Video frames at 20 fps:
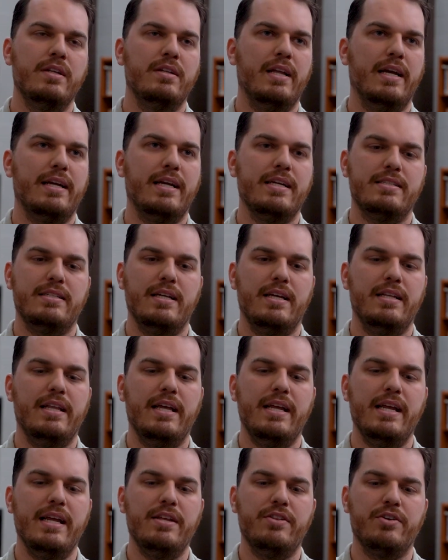Like I said,
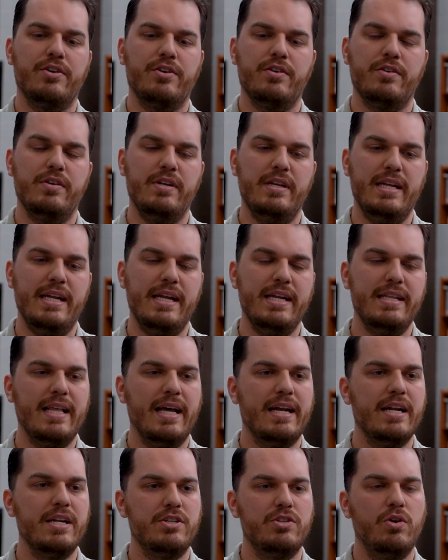they either need
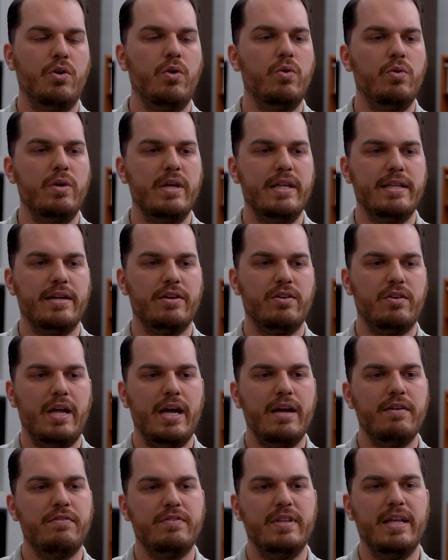that adult in their
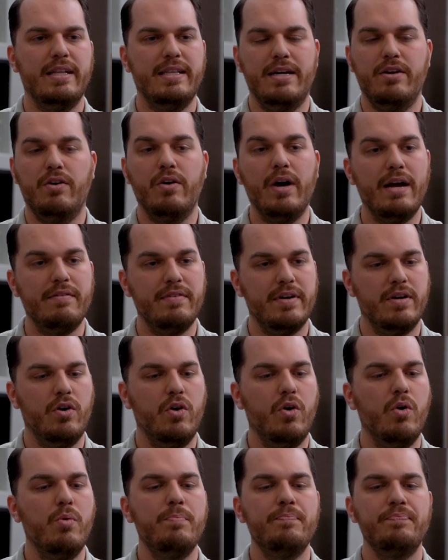life that they don't have at
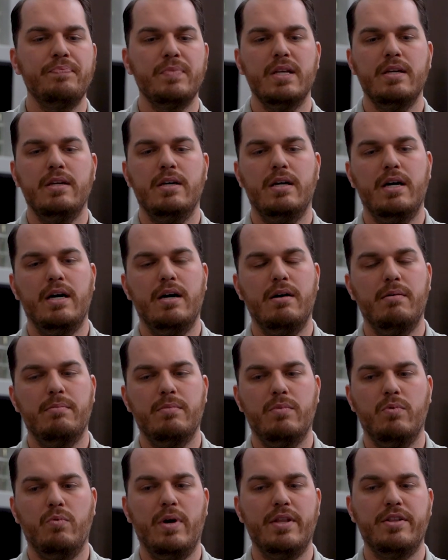home,
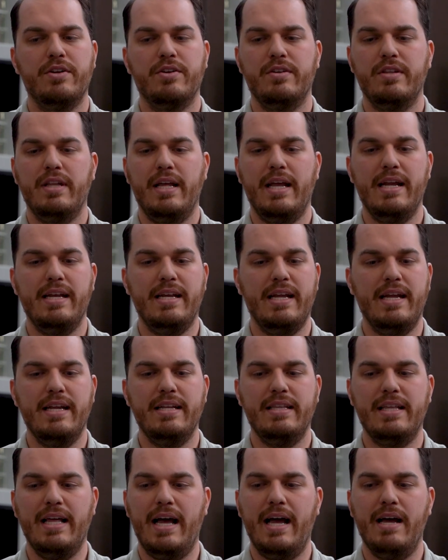whether they
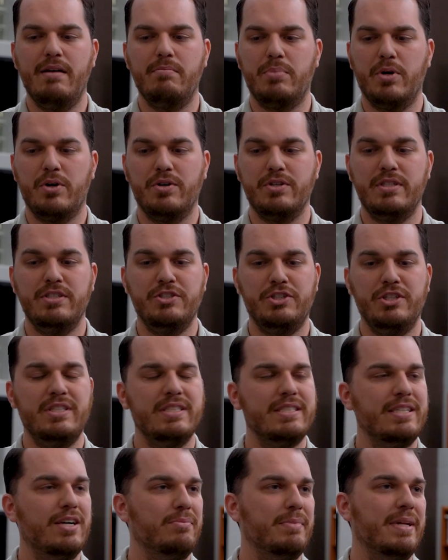need that person just
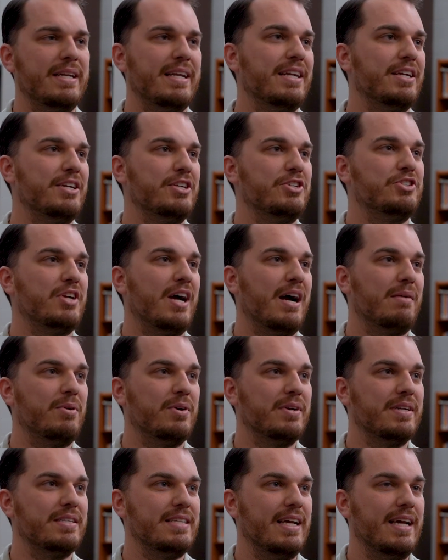to tell them they did a good job
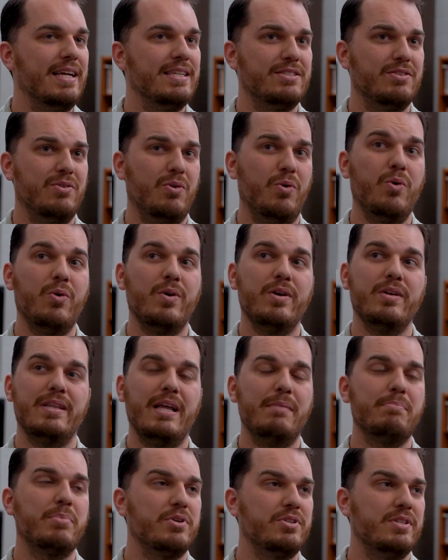on a test, or
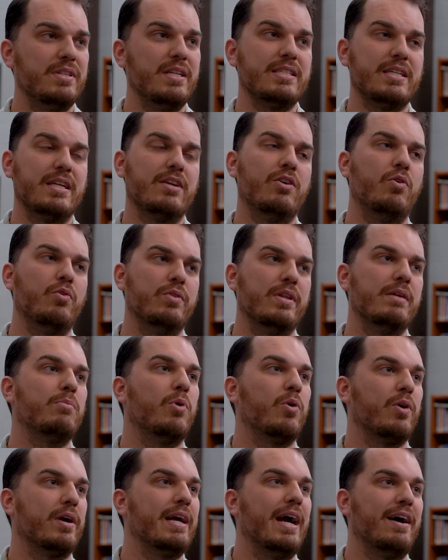that person that's going to hold them
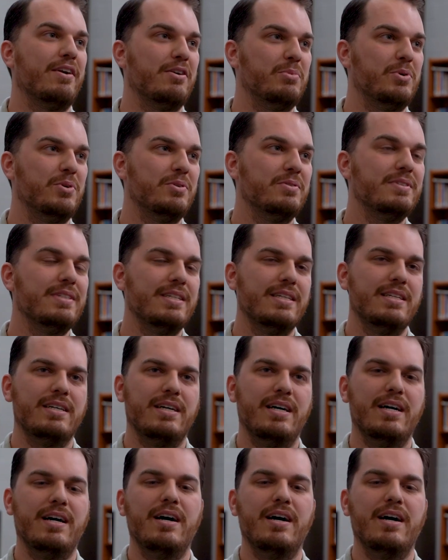more accountable. Right.